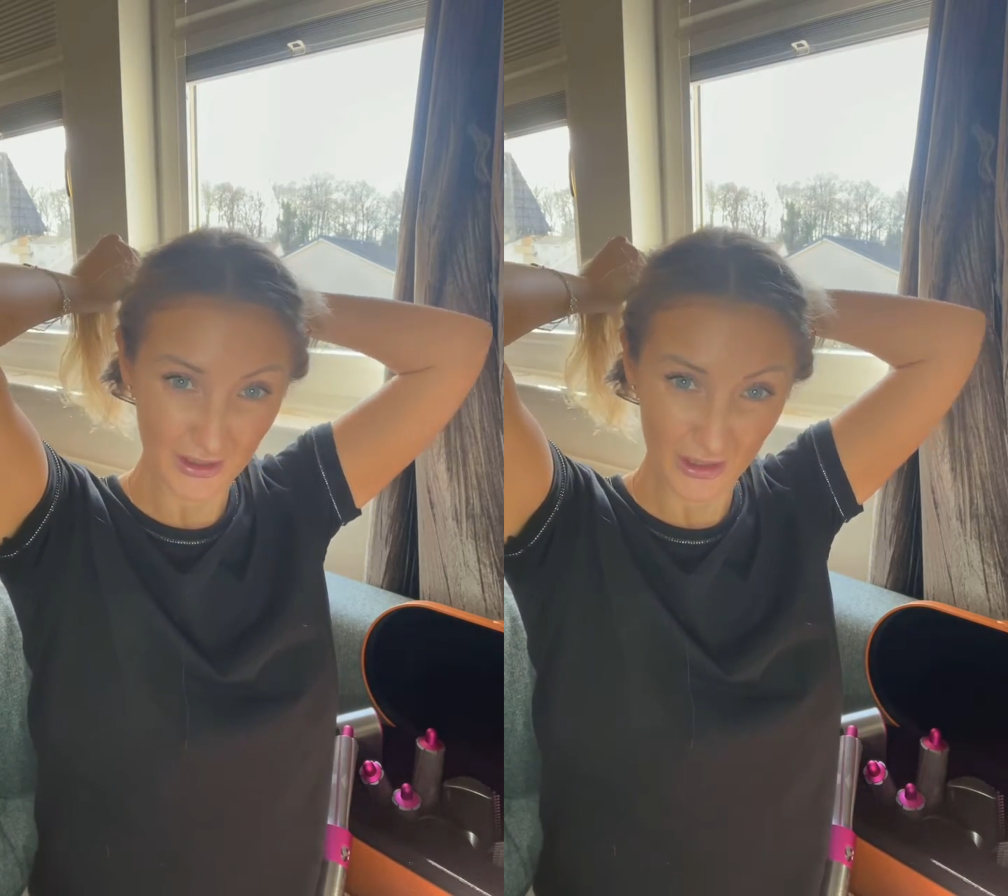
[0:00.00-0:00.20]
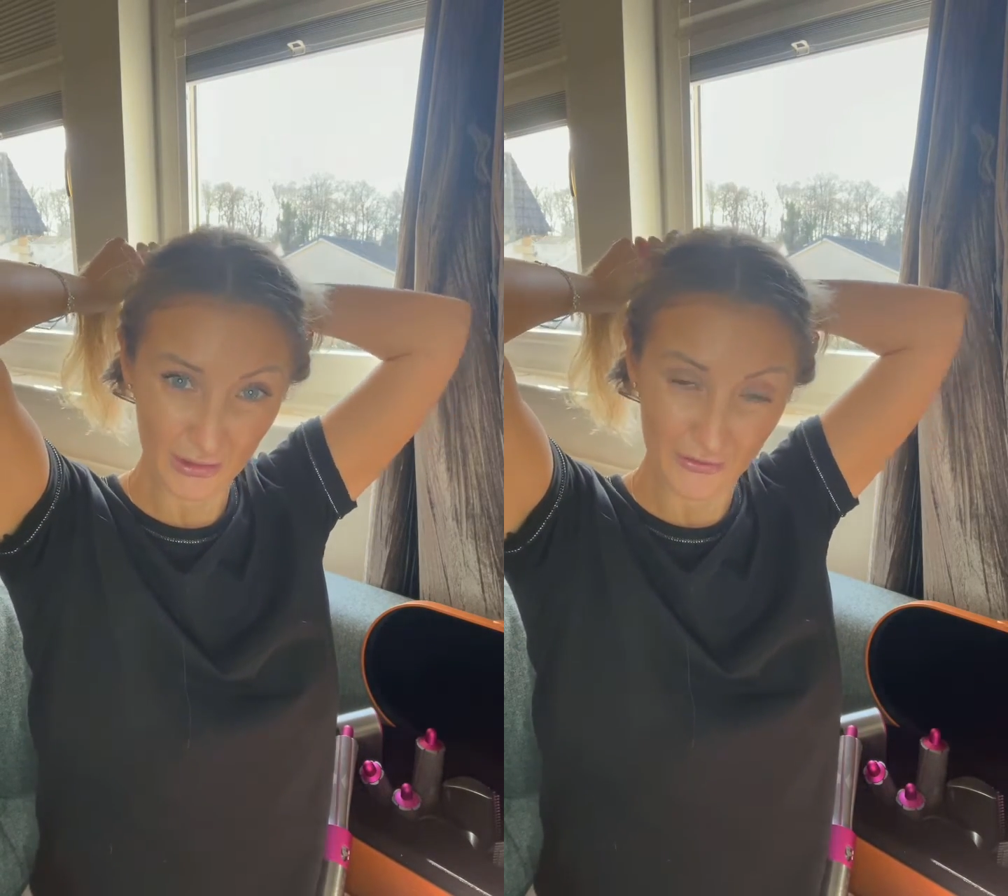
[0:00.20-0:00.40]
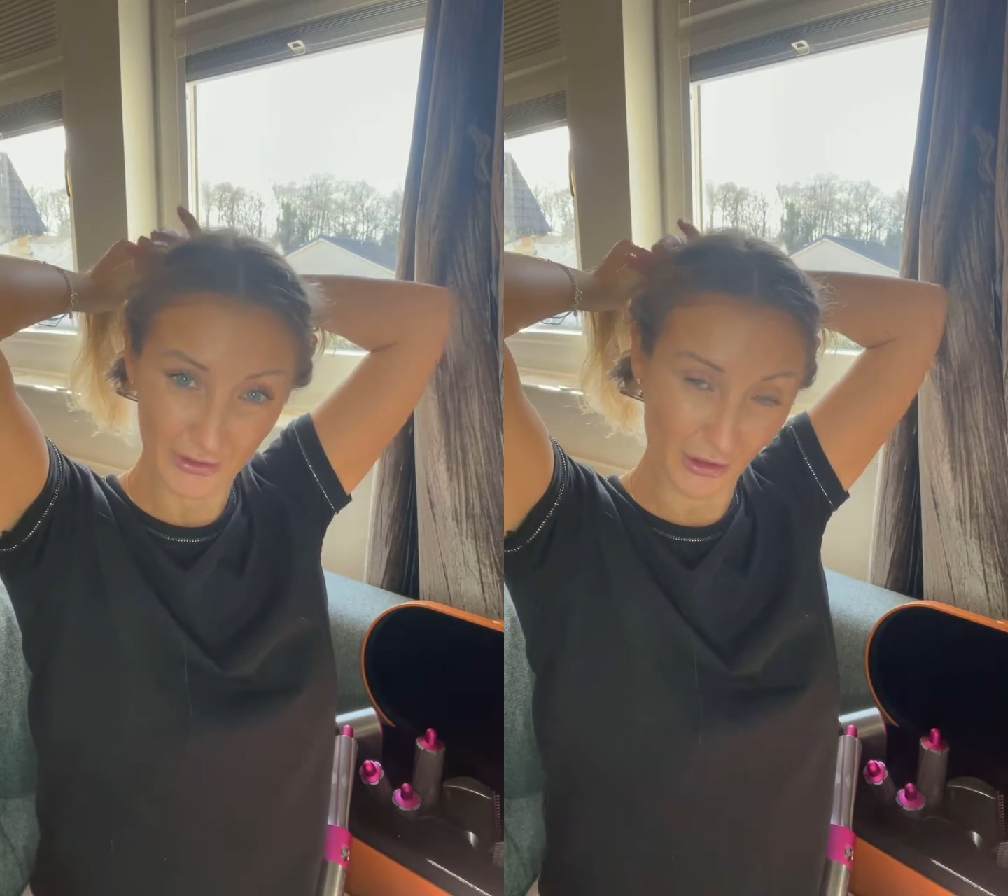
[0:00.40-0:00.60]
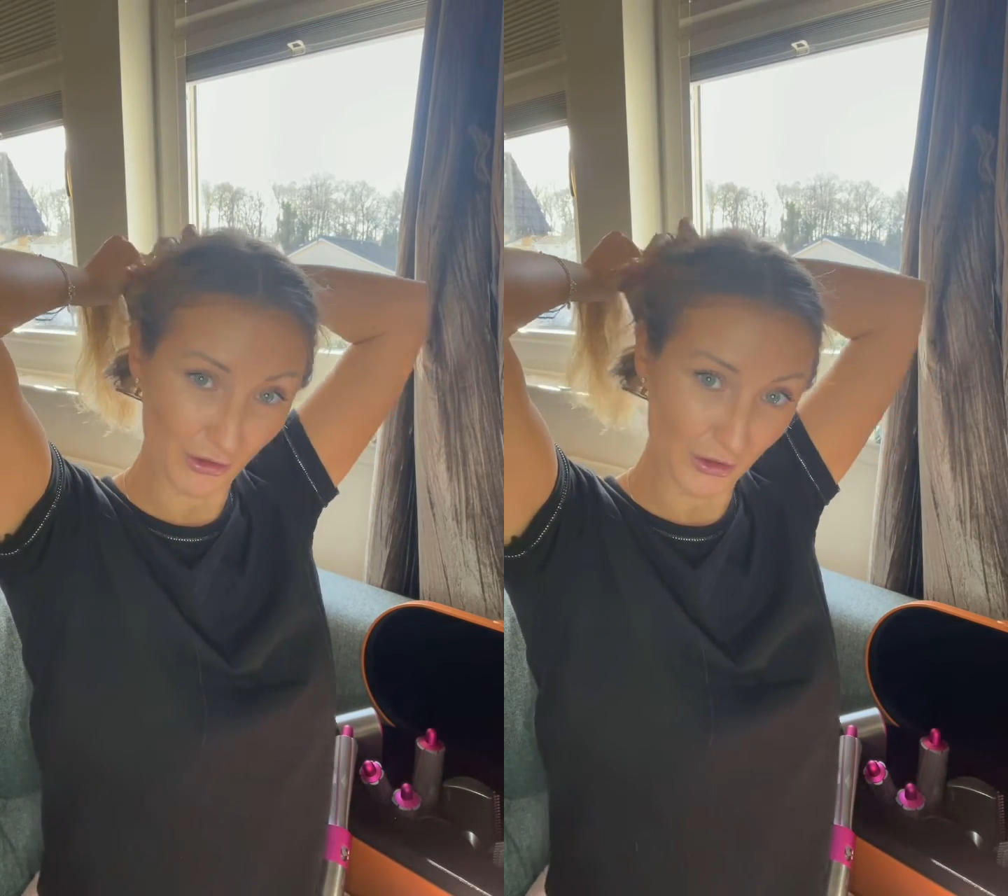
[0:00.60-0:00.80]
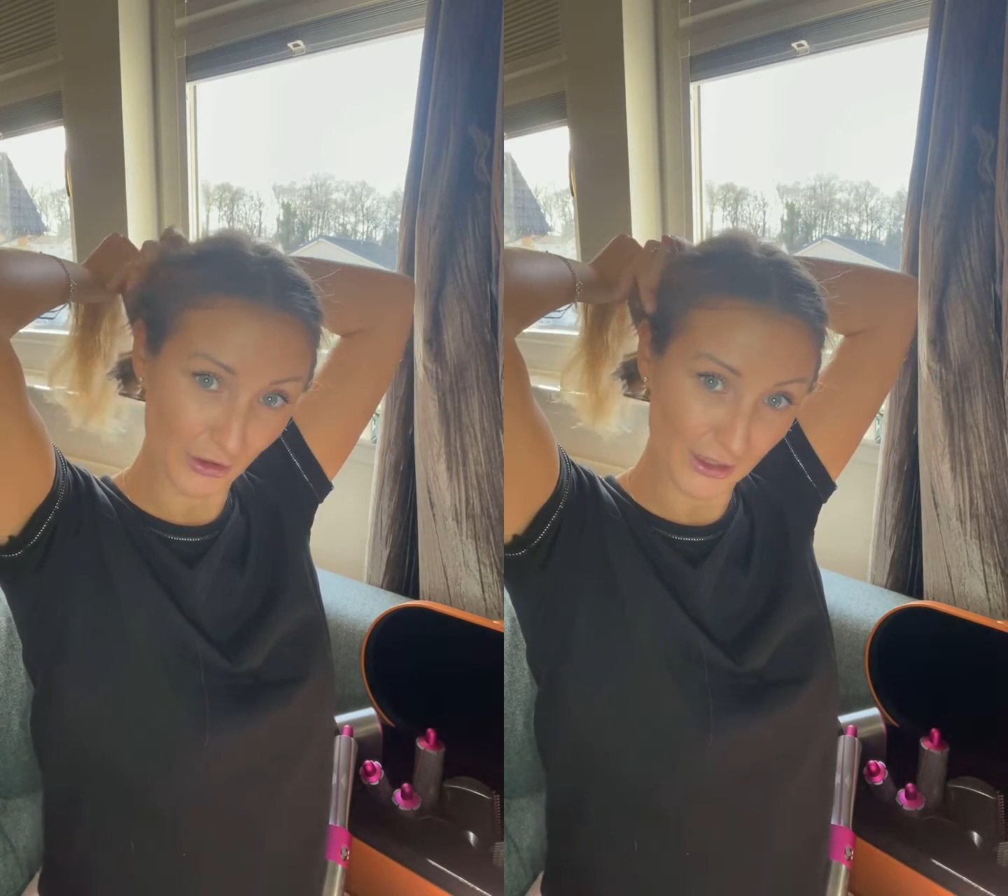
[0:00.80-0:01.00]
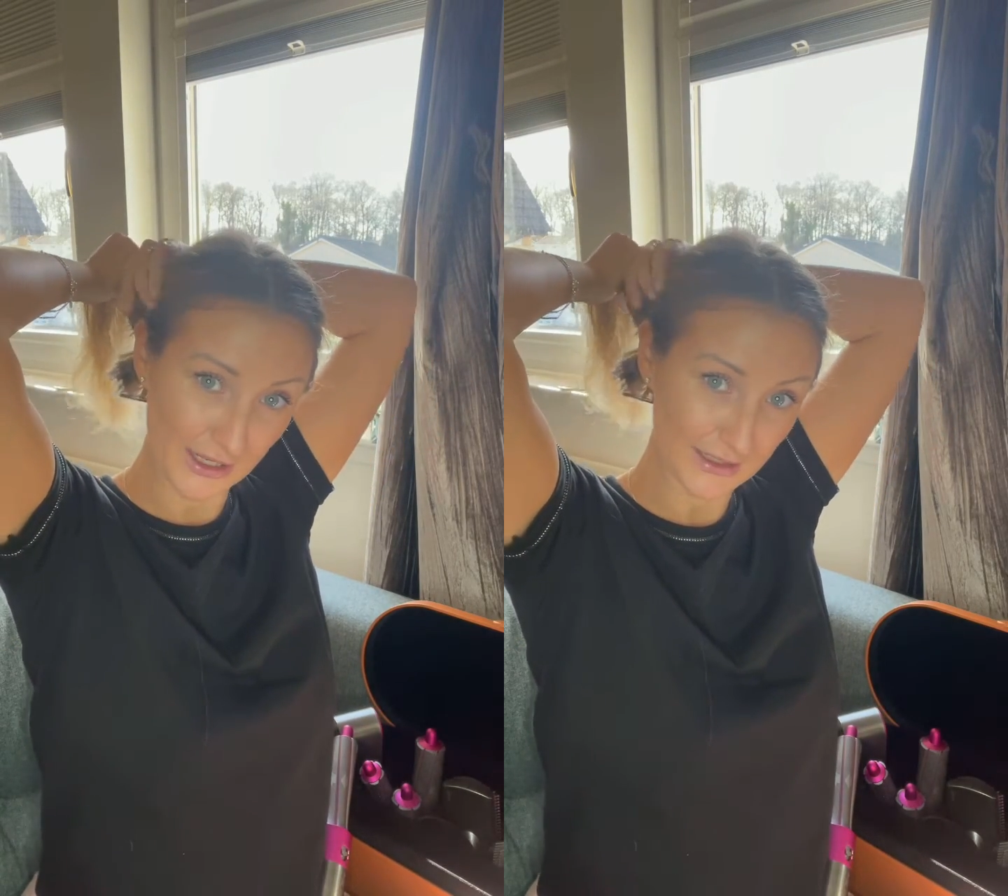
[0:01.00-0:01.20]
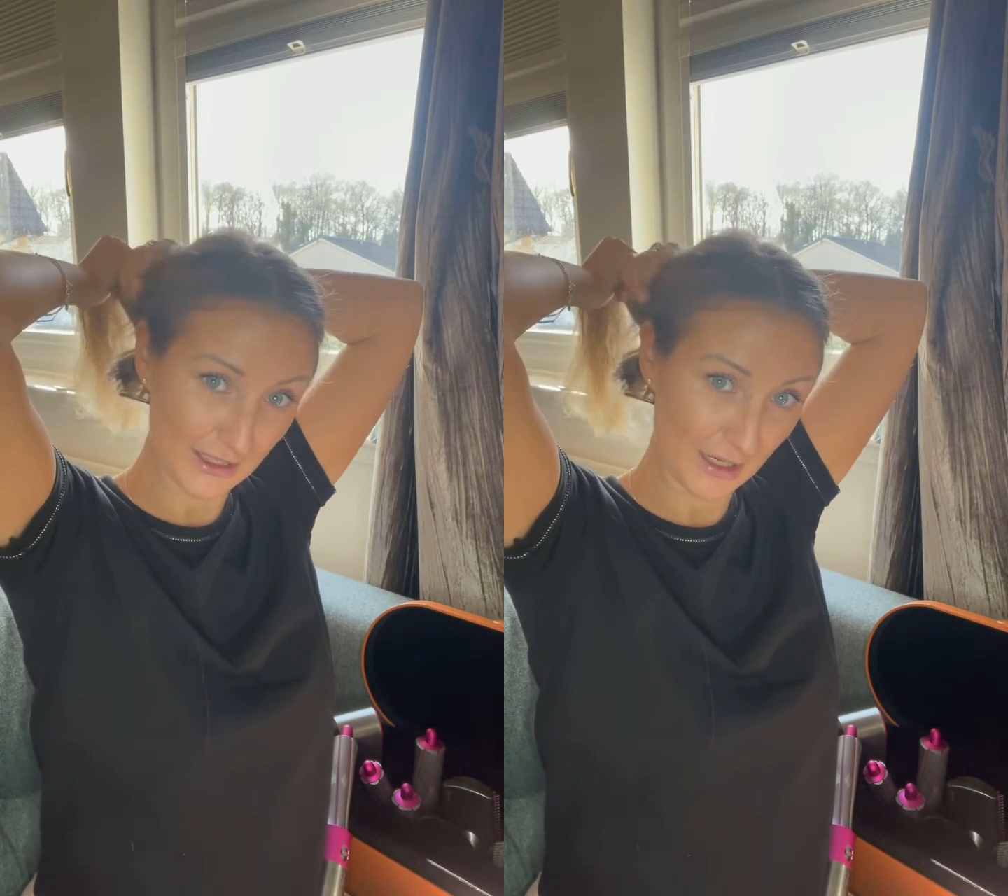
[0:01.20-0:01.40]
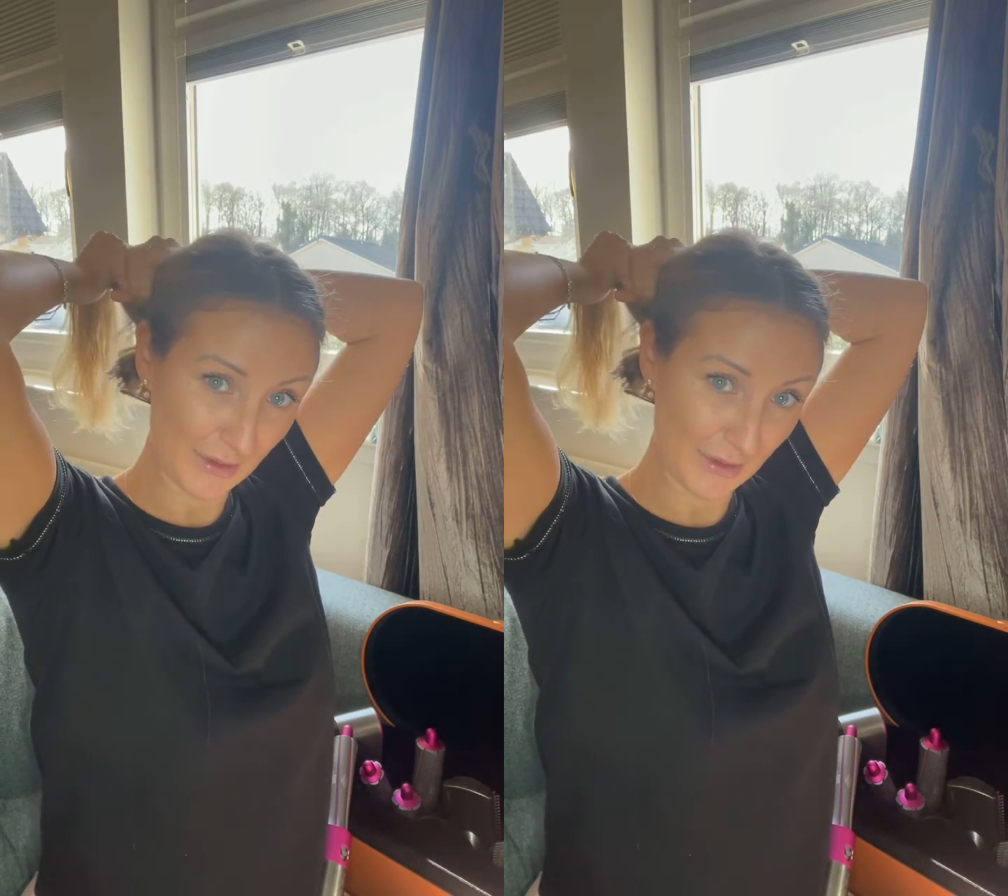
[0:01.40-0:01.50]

hold it for longer or less time.